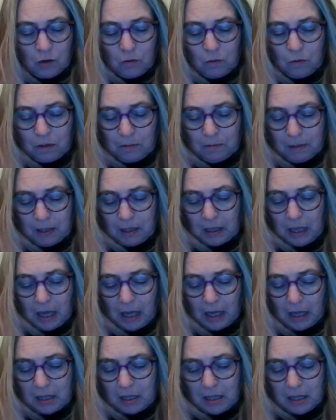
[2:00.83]
with my
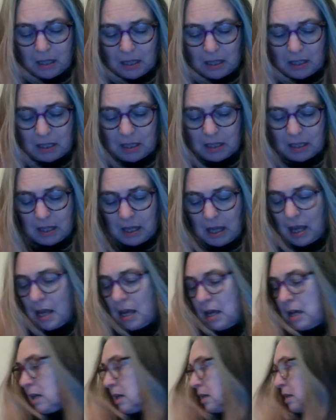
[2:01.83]
guides,
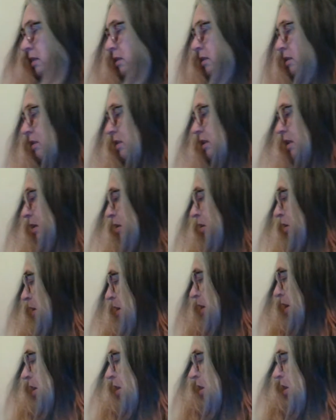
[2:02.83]
and
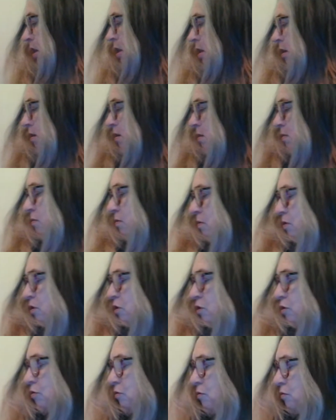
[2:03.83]
I'm going
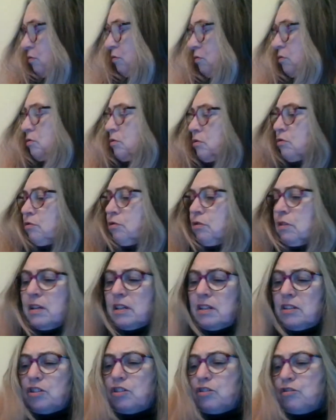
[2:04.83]
to try
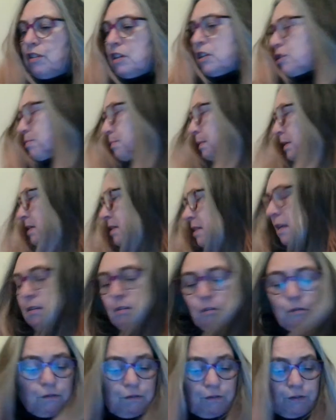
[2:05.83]
and stretch
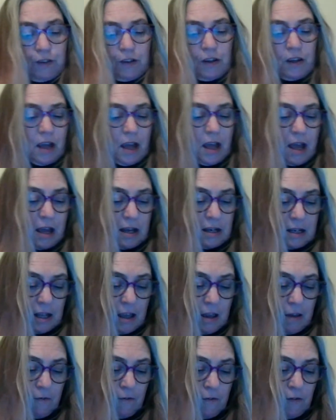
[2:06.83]
myself. And
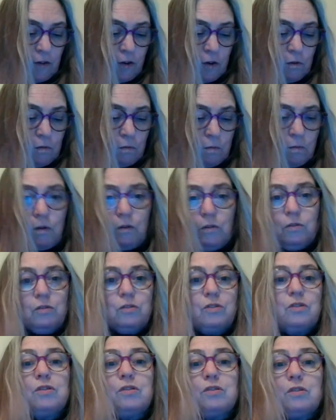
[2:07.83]
if you
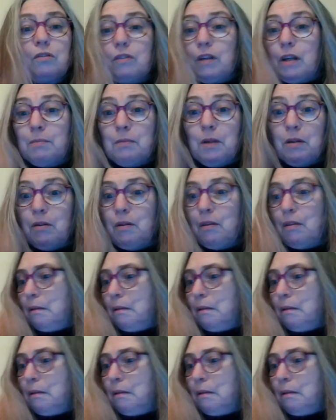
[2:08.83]
want, sorry, I'm not